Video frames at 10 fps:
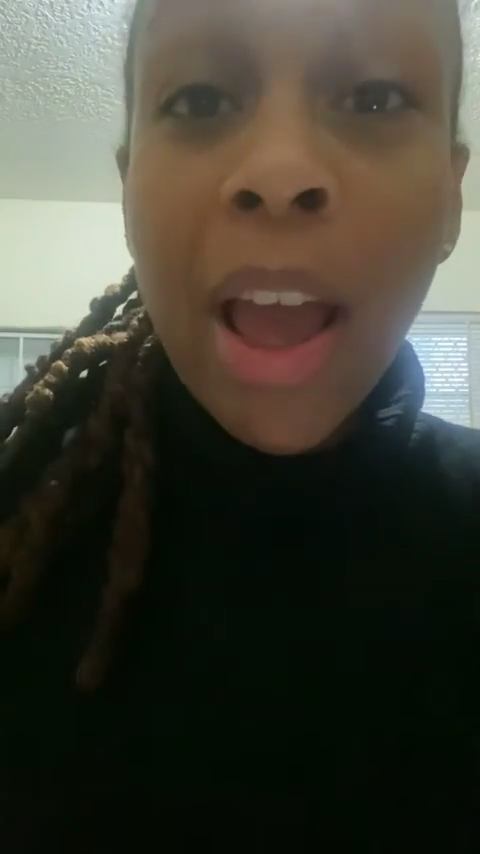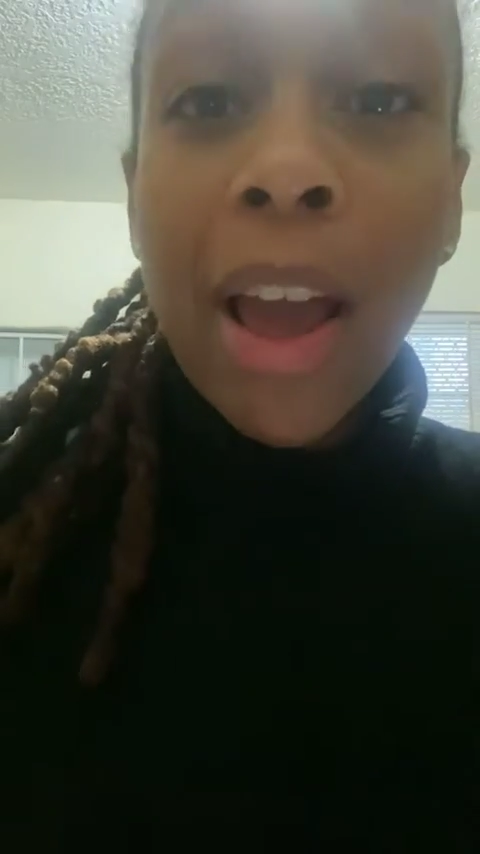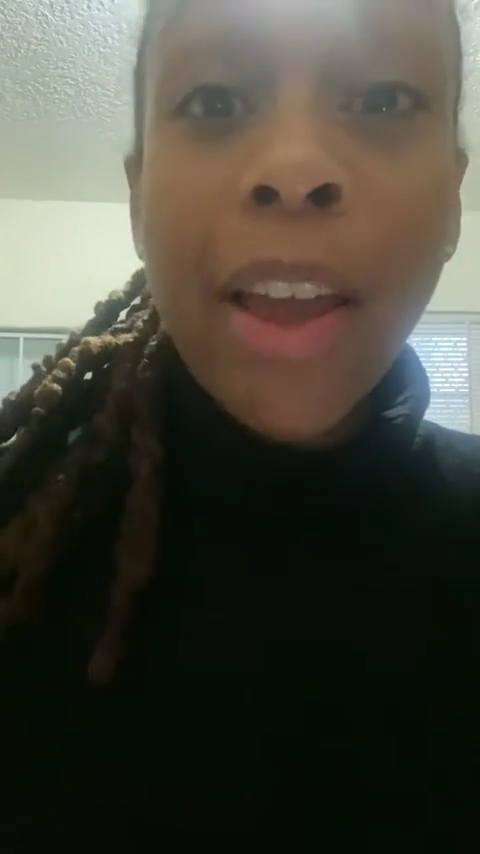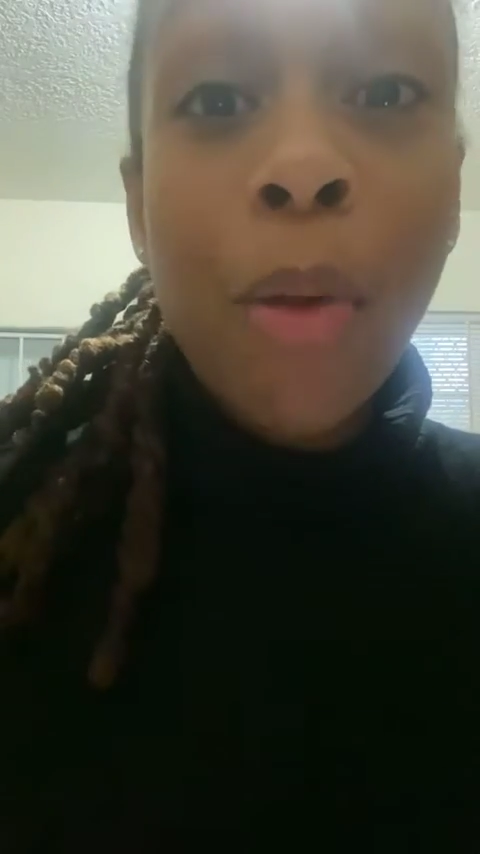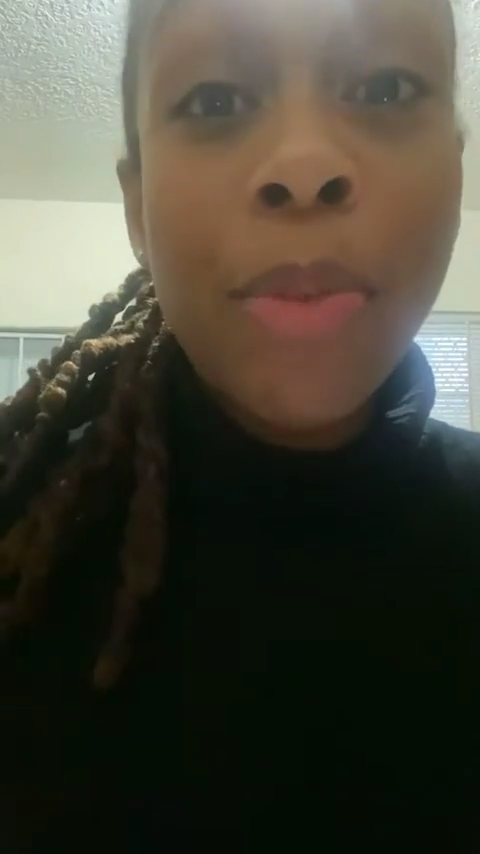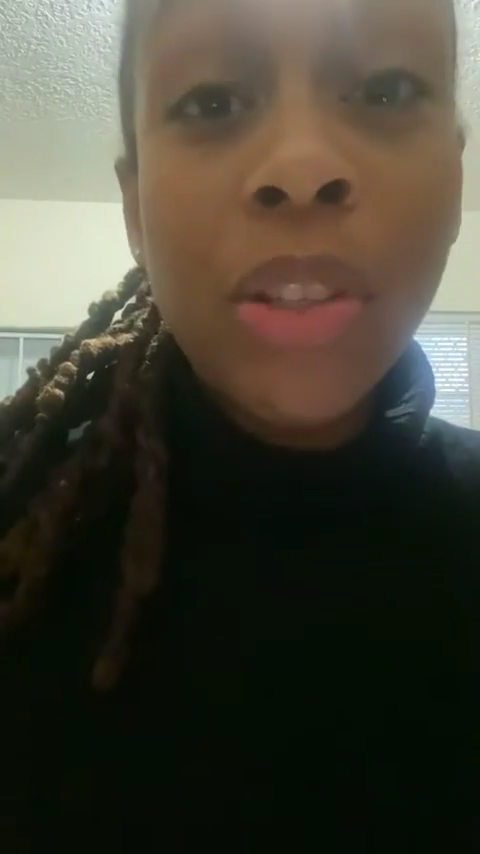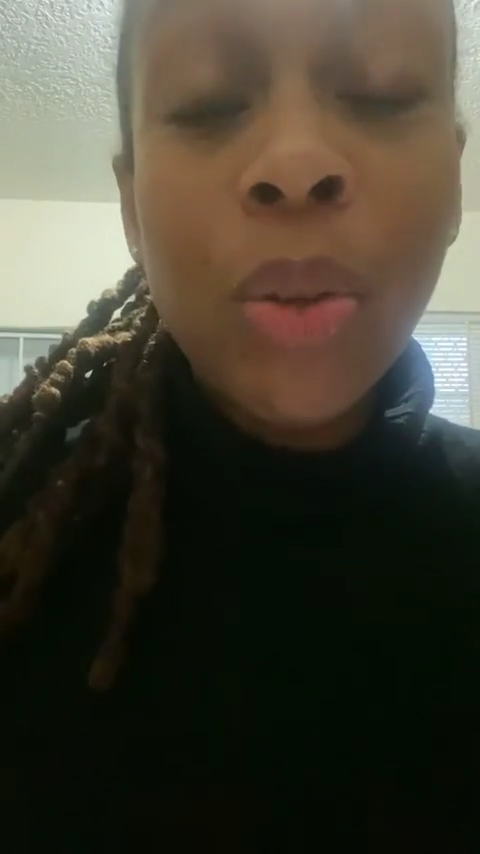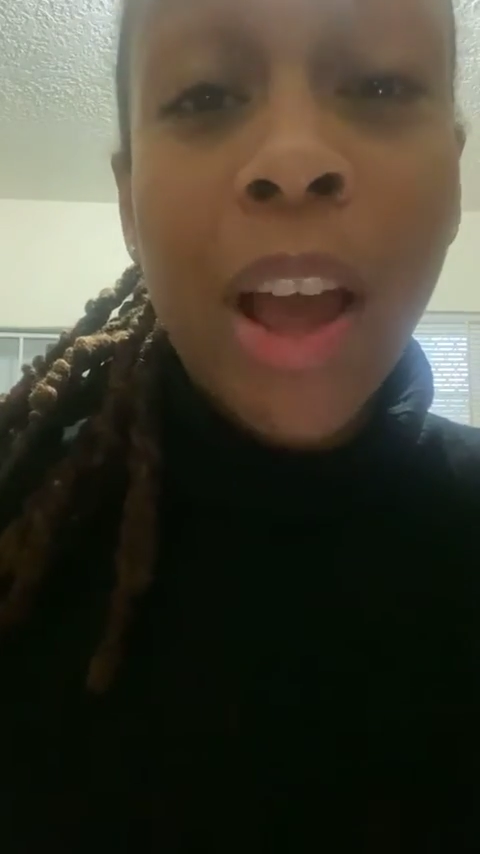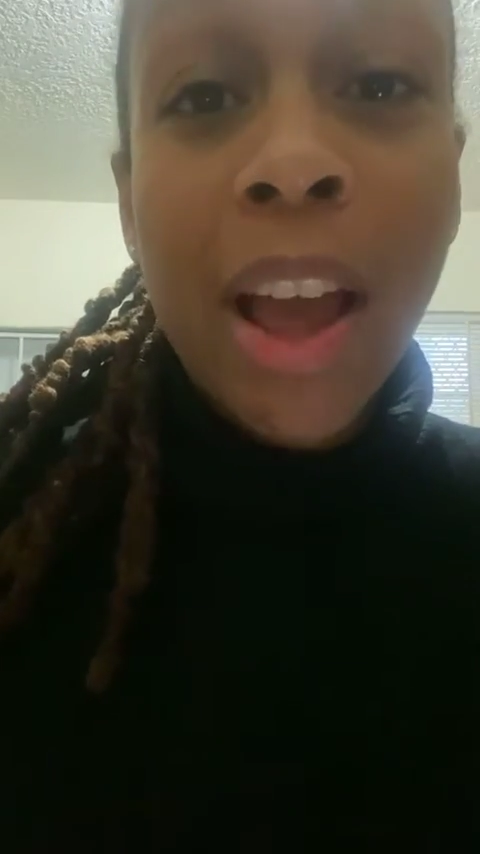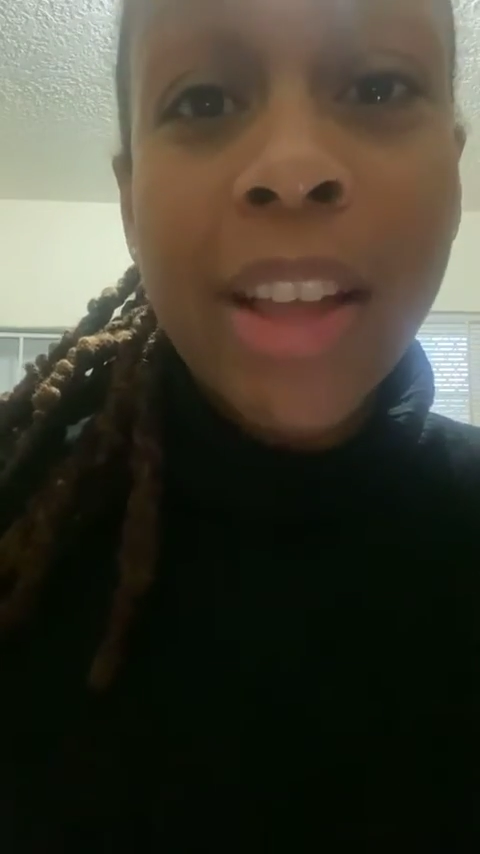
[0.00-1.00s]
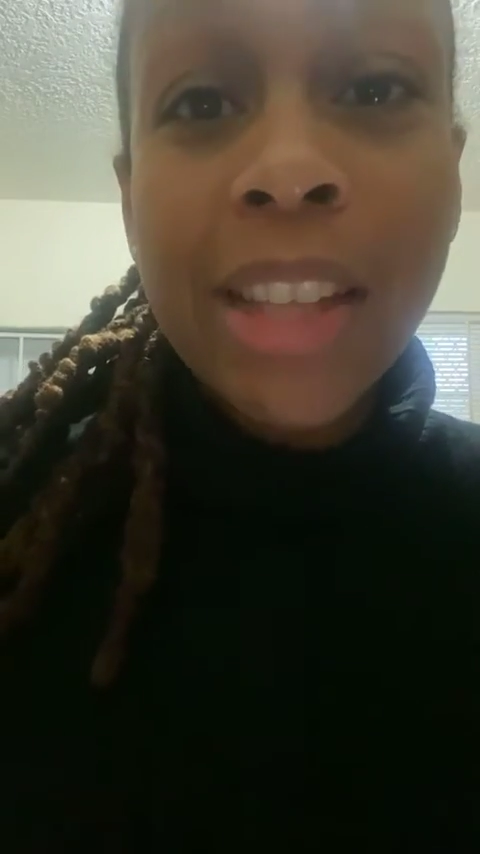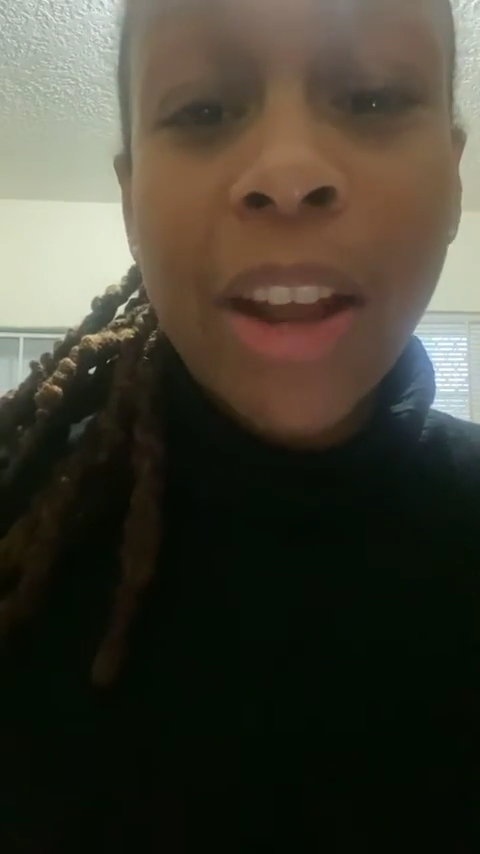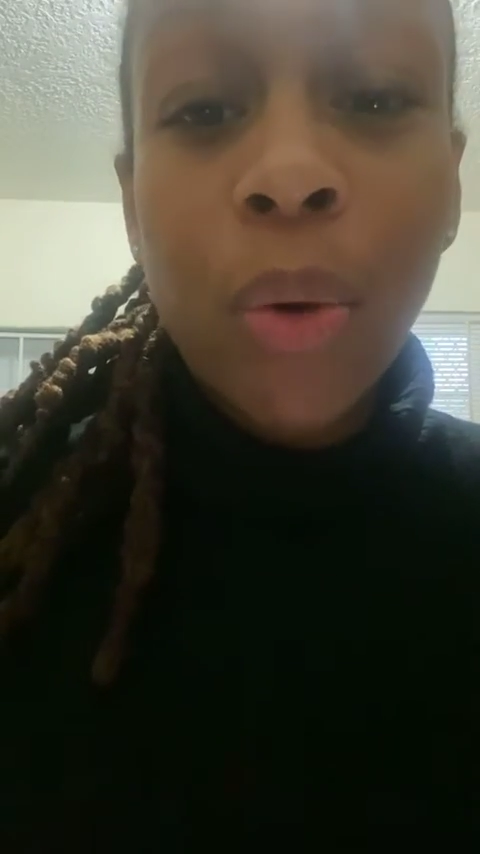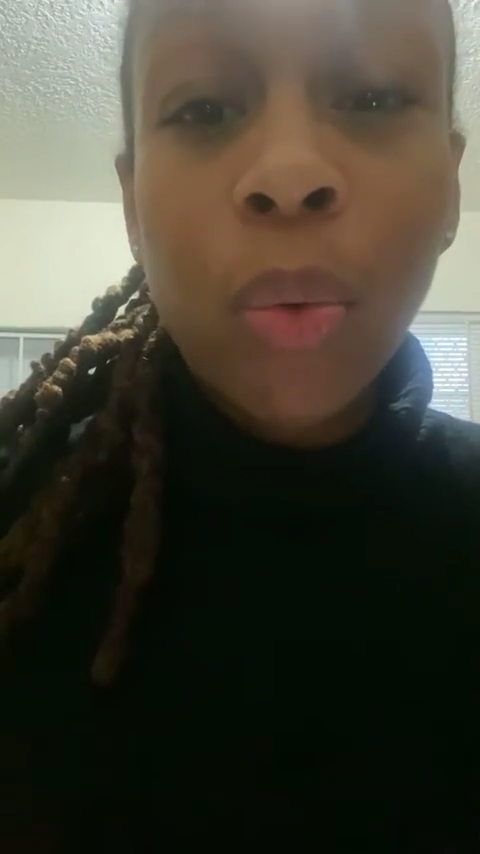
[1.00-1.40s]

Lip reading: I hope that you guys had a